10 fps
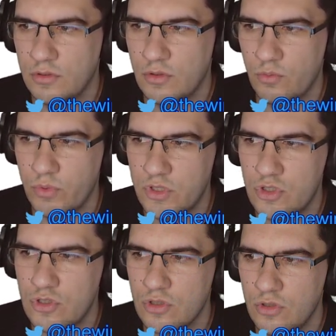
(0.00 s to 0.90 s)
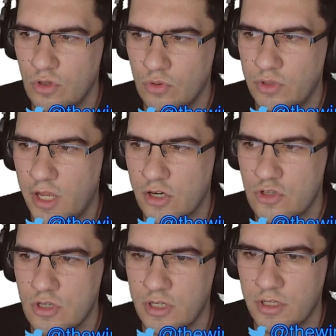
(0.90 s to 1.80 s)
to know which node
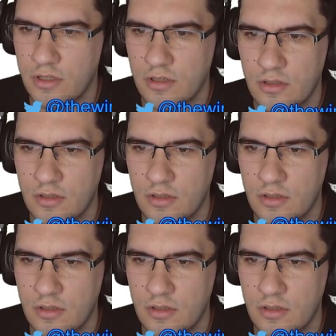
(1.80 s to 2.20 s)
actually